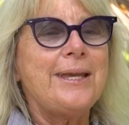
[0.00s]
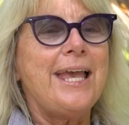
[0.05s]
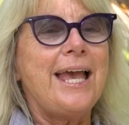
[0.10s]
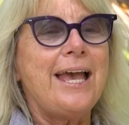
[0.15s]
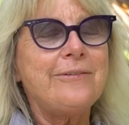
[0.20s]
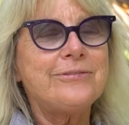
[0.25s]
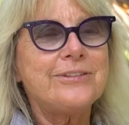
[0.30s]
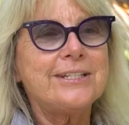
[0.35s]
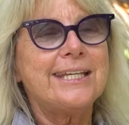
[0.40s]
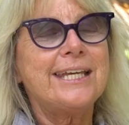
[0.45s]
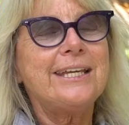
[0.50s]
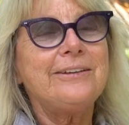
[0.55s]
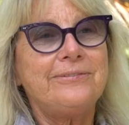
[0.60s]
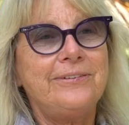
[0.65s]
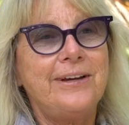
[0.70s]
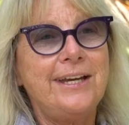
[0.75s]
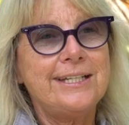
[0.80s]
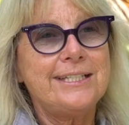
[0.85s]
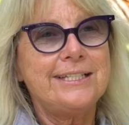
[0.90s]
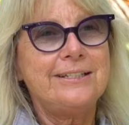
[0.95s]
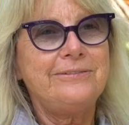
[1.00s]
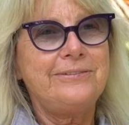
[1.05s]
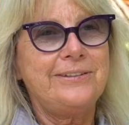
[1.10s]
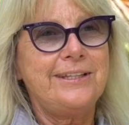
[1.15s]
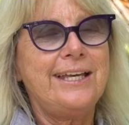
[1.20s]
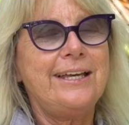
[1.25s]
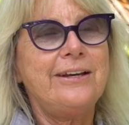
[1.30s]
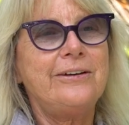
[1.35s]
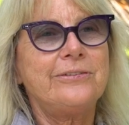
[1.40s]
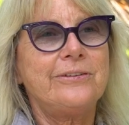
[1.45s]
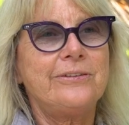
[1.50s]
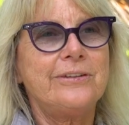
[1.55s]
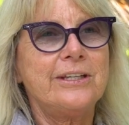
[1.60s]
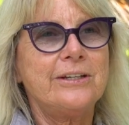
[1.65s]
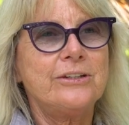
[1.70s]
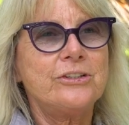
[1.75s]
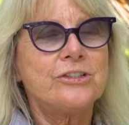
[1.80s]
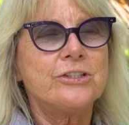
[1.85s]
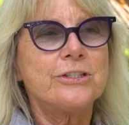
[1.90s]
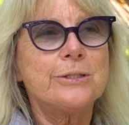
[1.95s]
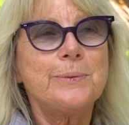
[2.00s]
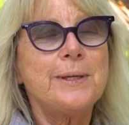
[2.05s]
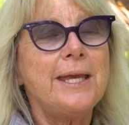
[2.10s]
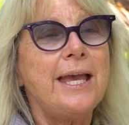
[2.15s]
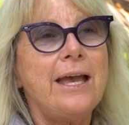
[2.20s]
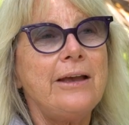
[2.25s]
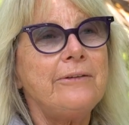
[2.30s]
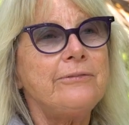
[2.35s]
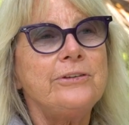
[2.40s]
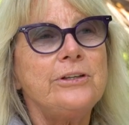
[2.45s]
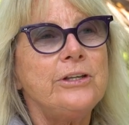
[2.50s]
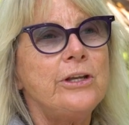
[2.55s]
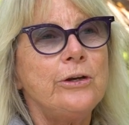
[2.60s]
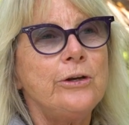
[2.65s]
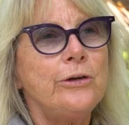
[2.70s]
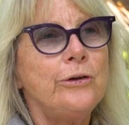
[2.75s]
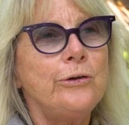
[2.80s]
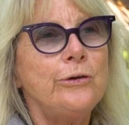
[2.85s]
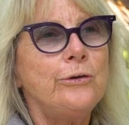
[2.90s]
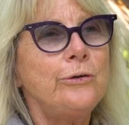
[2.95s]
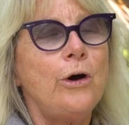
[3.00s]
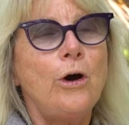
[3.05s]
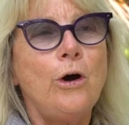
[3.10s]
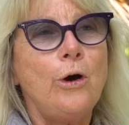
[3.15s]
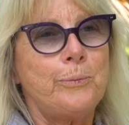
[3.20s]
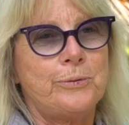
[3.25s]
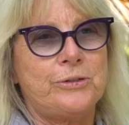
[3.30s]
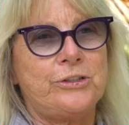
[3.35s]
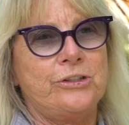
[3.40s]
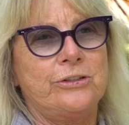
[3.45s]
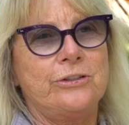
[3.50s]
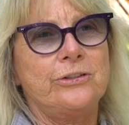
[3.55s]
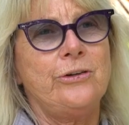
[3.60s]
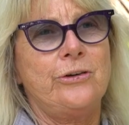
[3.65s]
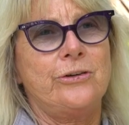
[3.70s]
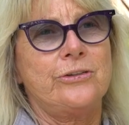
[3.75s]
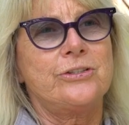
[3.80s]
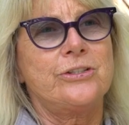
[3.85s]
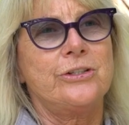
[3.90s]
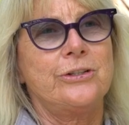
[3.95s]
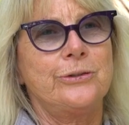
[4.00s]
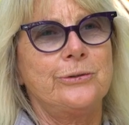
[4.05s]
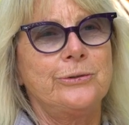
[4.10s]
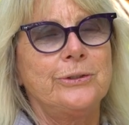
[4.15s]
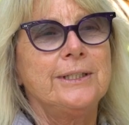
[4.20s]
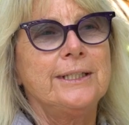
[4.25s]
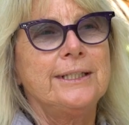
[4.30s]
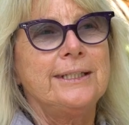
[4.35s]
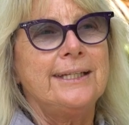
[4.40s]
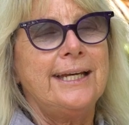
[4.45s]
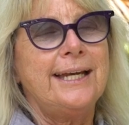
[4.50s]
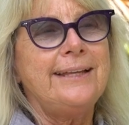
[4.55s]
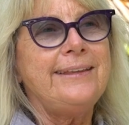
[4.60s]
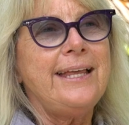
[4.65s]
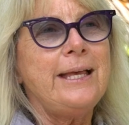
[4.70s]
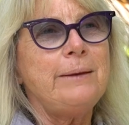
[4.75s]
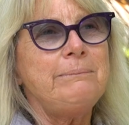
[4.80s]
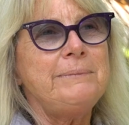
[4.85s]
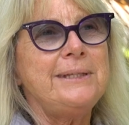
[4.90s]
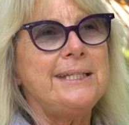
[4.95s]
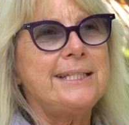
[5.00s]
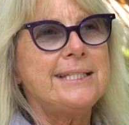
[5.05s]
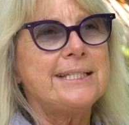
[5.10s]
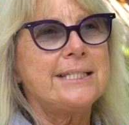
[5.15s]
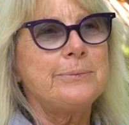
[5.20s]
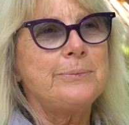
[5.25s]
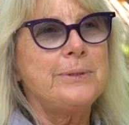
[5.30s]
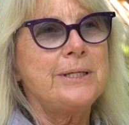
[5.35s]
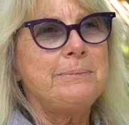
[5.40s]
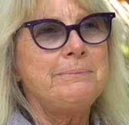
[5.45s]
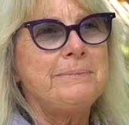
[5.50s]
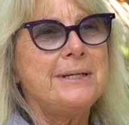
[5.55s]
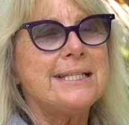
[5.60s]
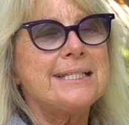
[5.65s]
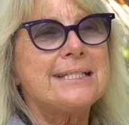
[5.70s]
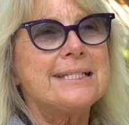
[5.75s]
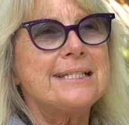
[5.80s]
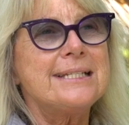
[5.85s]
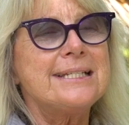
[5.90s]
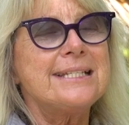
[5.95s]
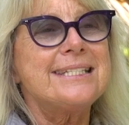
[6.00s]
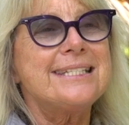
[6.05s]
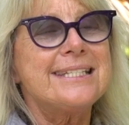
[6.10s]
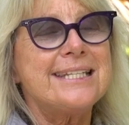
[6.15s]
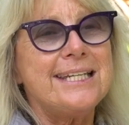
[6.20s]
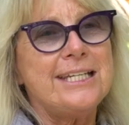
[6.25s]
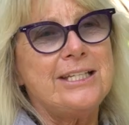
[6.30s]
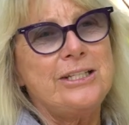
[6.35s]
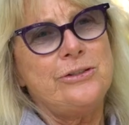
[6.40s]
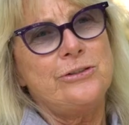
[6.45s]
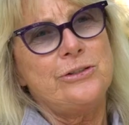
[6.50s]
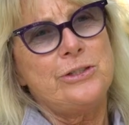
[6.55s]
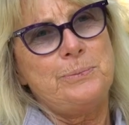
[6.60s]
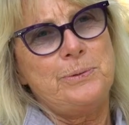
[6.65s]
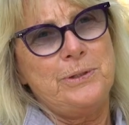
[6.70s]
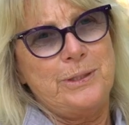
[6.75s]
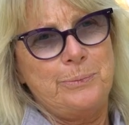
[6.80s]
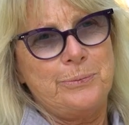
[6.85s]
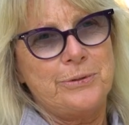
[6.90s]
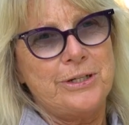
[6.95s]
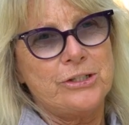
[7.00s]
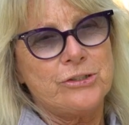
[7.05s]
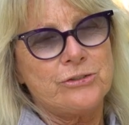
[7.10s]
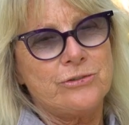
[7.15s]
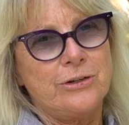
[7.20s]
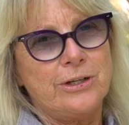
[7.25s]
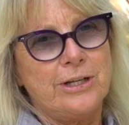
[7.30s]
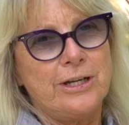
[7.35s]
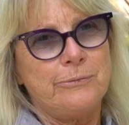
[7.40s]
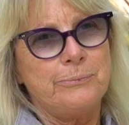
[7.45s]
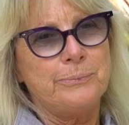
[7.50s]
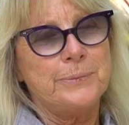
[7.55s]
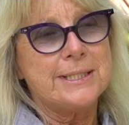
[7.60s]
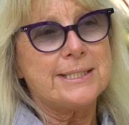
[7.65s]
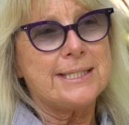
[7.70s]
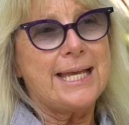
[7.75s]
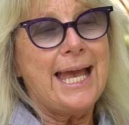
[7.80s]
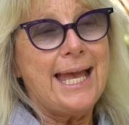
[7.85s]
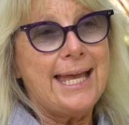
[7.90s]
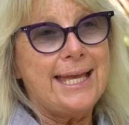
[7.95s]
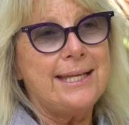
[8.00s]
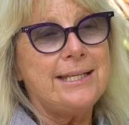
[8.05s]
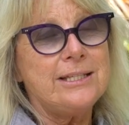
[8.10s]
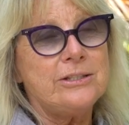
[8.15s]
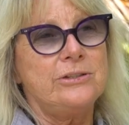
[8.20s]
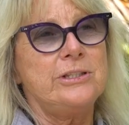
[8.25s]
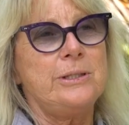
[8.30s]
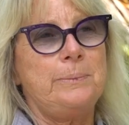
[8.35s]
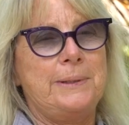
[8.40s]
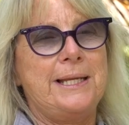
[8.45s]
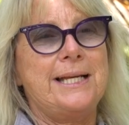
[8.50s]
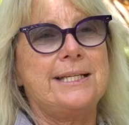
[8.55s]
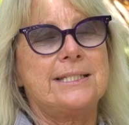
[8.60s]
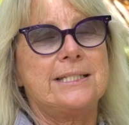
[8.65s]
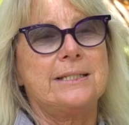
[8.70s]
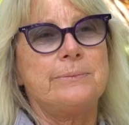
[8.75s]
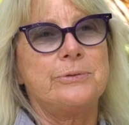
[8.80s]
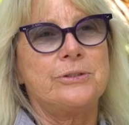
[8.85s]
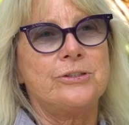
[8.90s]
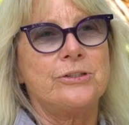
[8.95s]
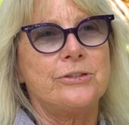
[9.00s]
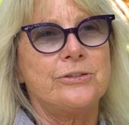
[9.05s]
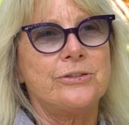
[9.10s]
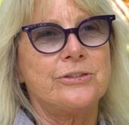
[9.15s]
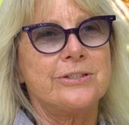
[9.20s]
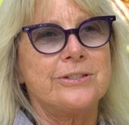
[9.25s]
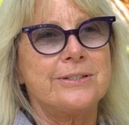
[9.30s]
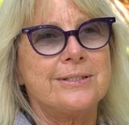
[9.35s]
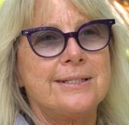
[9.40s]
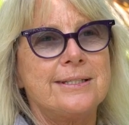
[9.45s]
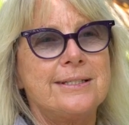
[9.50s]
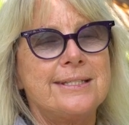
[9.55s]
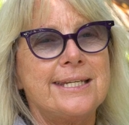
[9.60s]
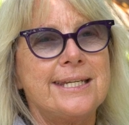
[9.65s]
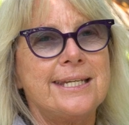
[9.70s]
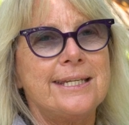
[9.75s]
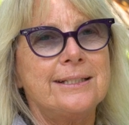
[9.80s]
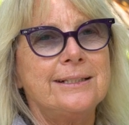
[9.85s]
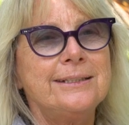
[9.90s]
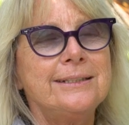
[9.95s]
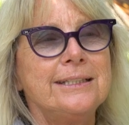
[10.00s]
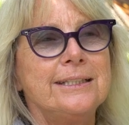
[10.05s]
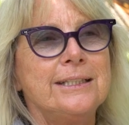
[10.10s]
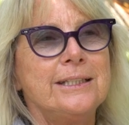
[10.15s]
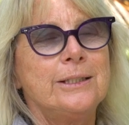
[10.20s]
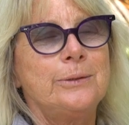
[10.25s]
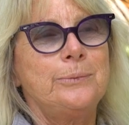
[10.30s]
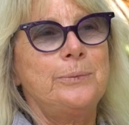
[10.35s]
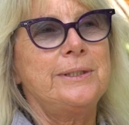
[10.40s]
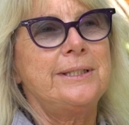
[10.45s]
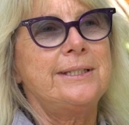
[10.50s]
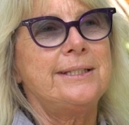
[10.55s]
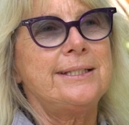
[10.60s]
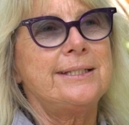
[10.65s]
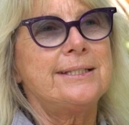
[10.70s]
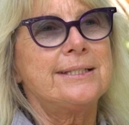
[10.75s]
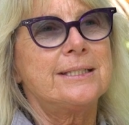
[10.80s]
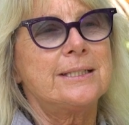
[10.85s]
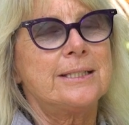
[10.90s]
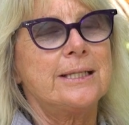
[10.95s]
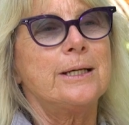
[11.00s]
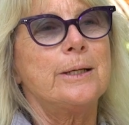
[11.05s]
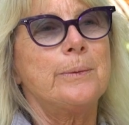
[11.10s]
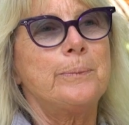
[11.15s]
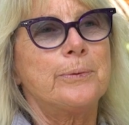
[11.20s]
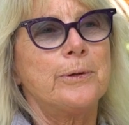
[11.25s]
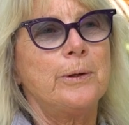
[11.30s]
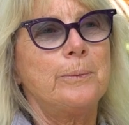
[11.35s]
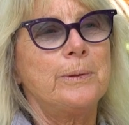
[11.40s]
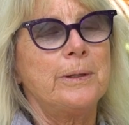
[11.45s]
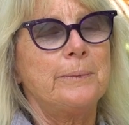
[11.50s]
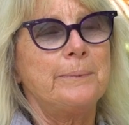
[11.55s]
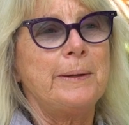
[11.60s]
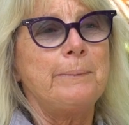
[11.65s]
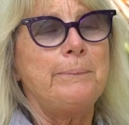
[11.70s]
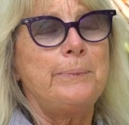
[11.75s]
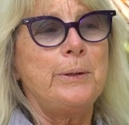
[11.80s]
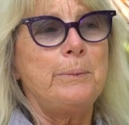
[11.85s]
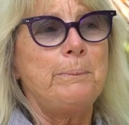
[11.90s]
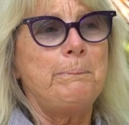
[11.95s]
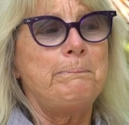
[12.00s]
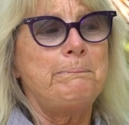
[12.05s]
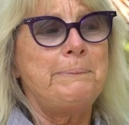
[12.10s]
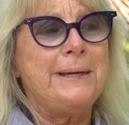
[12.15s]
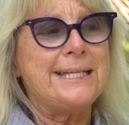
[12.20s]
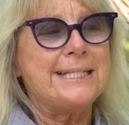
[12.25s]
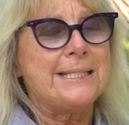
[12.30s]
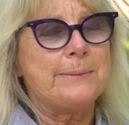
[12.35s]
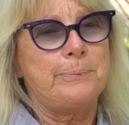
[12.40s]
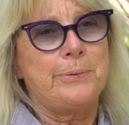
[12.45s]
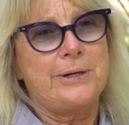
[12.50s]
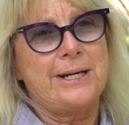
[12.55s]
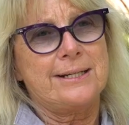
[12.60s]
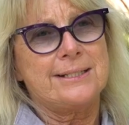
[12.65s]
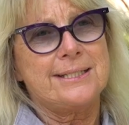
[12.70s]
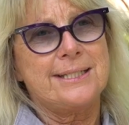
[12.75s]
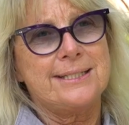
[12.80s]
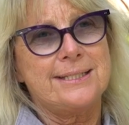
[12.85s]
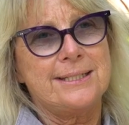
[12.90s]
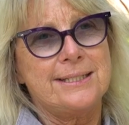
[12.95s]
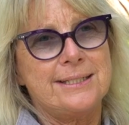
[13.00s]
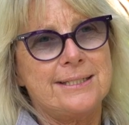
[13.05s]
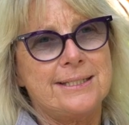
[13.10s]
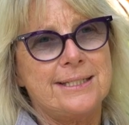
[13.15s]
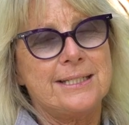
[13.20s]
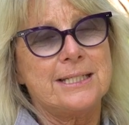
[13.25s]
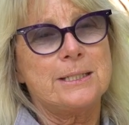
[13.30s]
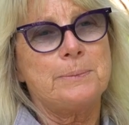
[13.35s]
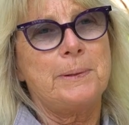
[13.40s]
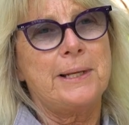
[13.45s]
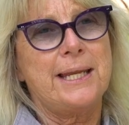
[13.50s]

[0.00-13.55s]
We have to keep fighting for the health of the oceans. We have no option not to, and that means we must continue to put the pressure on governments and on the plastic producers to deal with this uh, problem and put best practices into